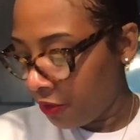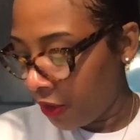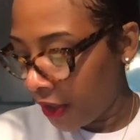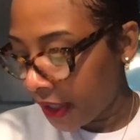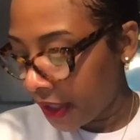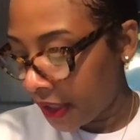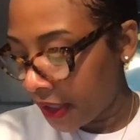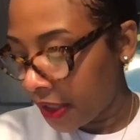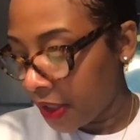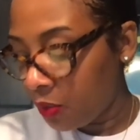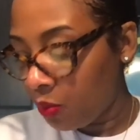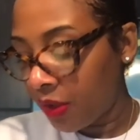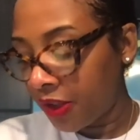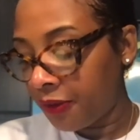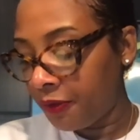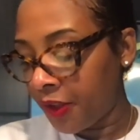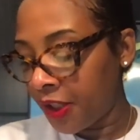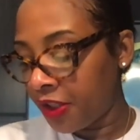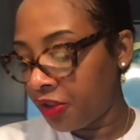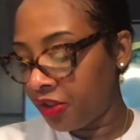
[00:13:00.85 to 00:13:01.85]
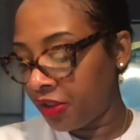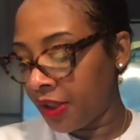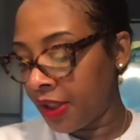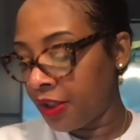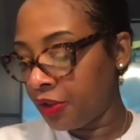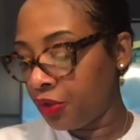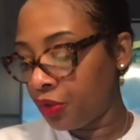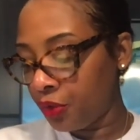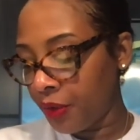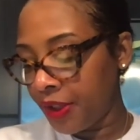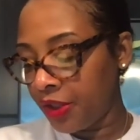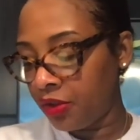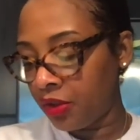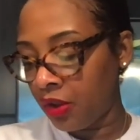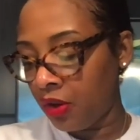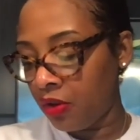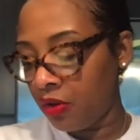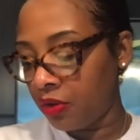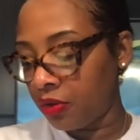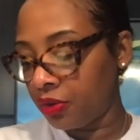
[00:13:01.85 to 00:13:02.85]
Rickety was finishing Street
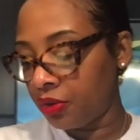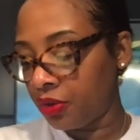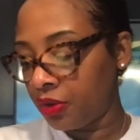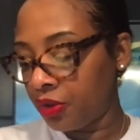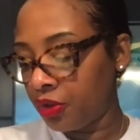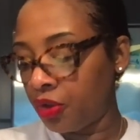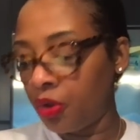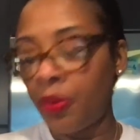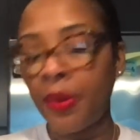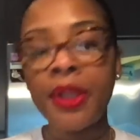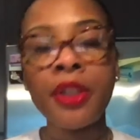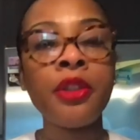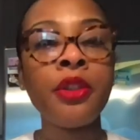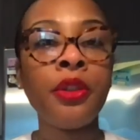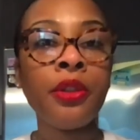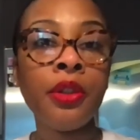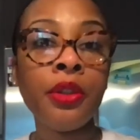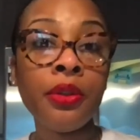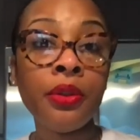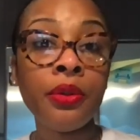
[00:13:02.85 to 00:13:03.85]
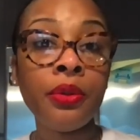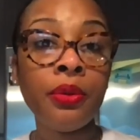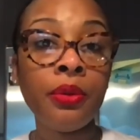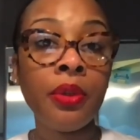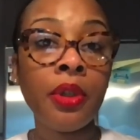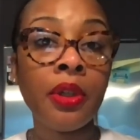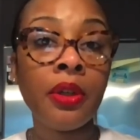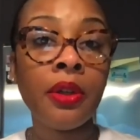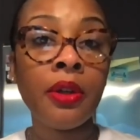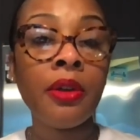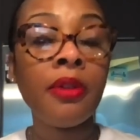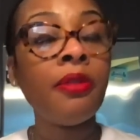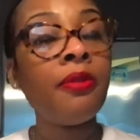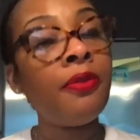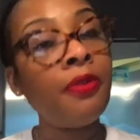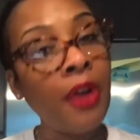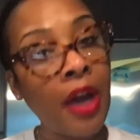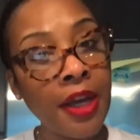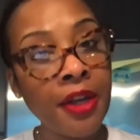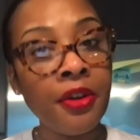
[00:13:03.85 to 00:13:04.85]
Songs to include
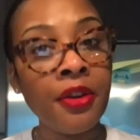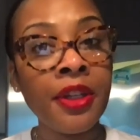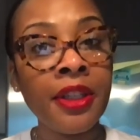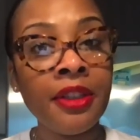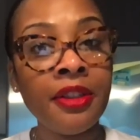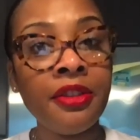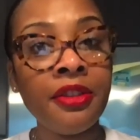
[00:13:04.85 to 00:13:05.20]
Fire and